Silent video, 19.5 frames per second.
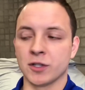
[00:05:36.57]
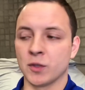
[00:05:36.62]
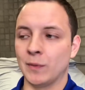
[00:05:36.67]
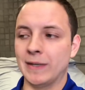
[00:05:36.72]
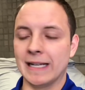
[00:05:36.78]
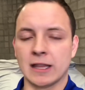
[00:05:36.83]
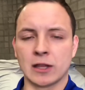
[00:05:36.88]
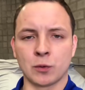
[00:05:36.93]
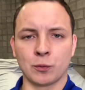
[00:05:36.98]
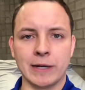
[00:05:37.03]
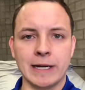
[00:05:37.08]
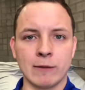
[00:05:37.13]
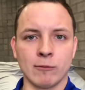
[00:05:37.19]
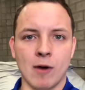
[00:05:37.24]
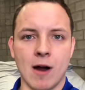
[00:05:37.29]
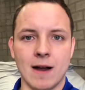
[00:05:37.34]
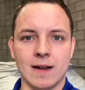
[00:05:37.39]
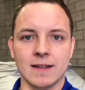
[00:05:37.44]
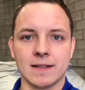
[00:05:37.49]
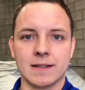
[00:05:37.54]
We did 3
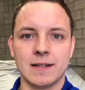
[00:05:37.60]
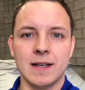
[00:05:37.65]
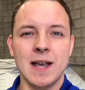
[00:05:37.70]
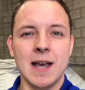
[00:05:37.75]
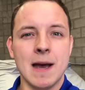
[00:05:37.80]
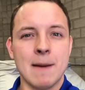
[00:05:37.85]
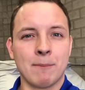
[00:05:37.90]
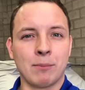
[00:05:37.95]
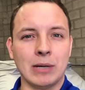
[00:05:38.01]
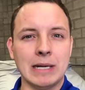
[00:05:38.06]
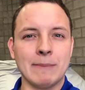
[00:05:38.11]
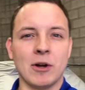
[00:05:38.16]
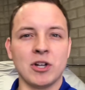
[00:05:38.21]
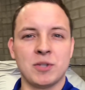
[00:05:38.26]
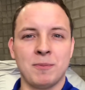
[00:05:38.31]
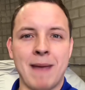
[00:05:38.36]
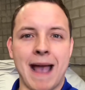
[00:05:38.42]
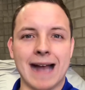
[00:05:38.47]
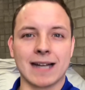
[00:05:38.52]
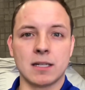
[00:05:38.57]
runs, pretty much
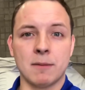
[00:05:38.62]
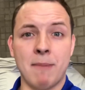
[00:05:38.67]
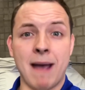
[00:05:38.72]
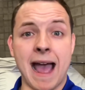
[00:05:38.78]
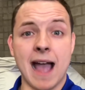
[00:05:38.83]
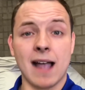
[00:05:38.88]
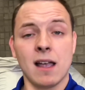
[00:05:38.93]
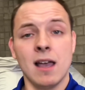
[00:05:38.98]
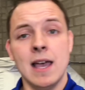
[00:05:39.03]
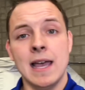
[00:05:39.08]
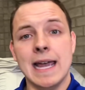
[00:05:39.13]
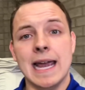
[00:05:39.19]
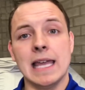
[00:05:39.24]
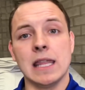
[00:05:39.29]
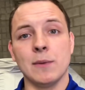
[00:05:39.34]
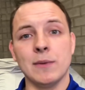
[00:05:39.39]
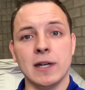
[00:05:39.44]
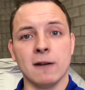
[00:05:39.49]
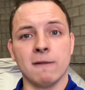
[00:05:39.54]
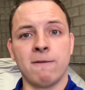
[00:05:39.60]
back to back, and then
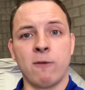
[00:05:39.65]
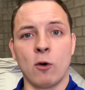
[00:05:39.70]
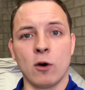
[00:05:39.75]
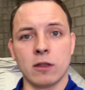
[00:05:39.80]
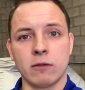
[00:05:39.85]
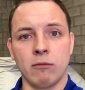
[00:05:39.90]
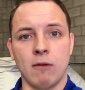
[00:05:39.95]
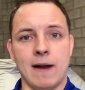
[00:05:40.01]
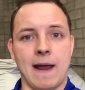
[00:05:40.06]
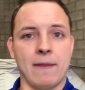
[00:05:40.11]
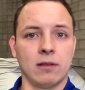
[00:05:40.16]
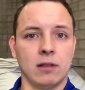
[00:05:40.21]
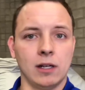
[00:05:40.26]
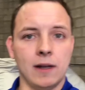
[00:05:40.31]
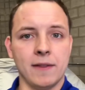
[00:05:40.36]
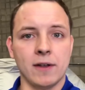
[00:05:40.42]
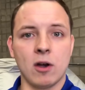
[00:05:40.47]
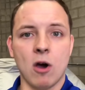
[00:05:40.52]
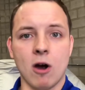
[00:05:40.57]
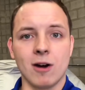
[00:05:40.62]
we did a 4th run after letting
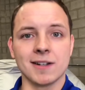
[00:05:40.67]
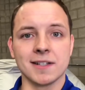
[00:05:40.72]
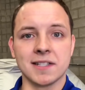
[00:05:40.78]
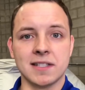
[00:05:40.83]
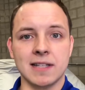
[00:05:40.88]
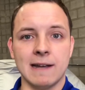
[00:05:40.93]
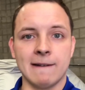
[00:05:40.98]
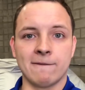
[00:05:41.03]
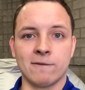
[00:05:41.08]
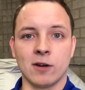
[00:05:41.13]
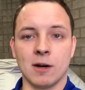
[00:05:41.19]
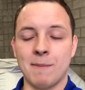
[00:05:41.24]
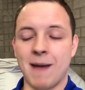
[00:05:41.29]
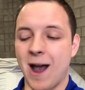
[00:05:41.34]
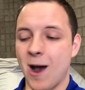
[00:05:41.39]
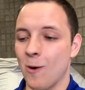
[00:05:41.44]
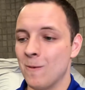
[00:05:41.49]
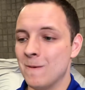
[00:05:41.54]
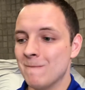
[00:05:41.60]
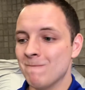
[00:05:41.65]
the car sit for
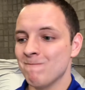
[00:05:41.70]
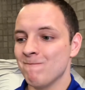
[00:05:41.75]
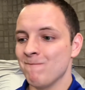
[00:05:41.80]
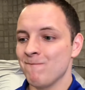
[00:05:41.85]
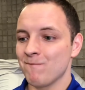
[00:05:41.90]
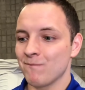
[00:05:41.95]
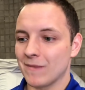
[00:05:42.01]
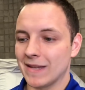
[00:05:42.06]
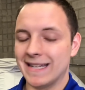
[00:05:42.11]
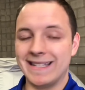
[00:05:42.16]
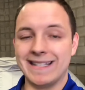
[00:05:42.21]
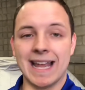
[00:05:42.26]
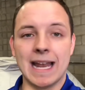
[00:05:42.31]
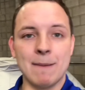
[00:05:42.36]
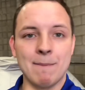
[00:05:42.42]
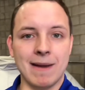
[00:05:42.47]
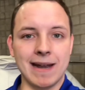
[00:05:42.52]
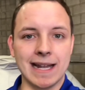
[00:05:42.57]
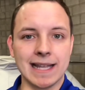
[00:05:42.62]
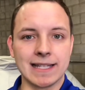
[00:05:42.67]
about 10
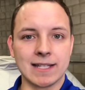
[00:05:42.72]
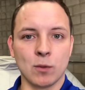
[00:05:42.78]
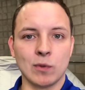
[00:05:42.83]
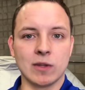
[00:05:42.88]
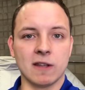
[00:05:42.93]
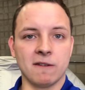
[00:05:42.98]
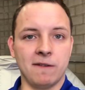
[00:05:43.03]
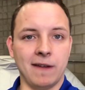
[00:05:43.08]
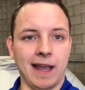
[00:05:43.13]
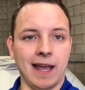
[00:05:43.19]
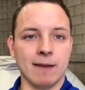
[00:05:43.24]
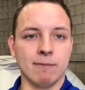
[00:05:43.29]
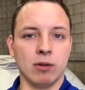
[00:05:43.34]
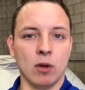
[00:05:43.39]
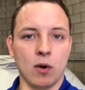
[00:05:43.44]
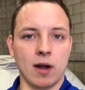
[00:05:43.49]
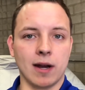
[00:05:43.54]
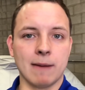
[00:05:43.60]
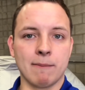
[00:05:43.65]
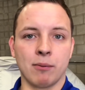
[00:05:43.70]
minutes with the fan
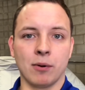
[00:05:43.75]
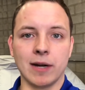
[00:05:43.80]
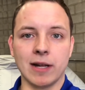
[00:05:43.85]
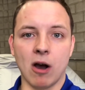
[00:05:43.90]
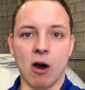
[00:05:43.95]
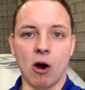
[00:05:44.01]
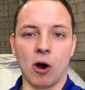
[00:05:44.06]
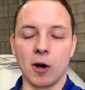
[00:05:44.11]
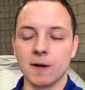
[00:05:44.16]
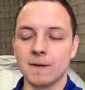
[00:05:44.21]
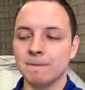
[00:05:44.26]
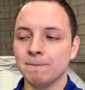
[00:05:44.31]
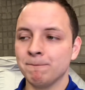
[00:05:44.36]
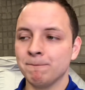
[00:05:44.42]
blowing on it pretty hard.